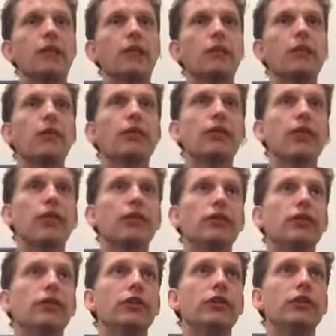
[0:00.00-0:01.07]
What we try to
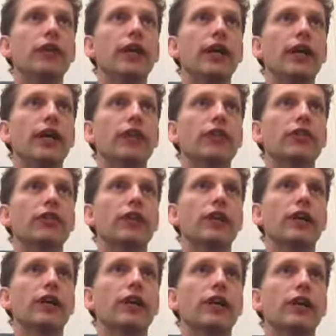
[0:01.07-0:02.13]
do is,
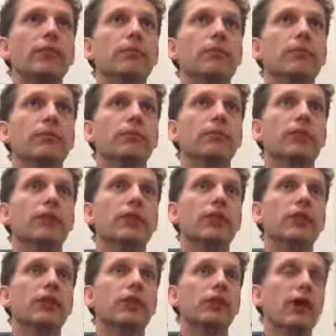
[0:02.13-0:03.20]
let's
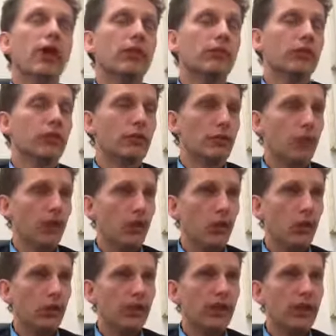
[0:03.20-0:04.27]
say you have supplier
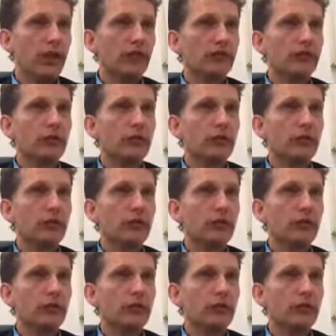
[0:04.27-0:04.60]
auditing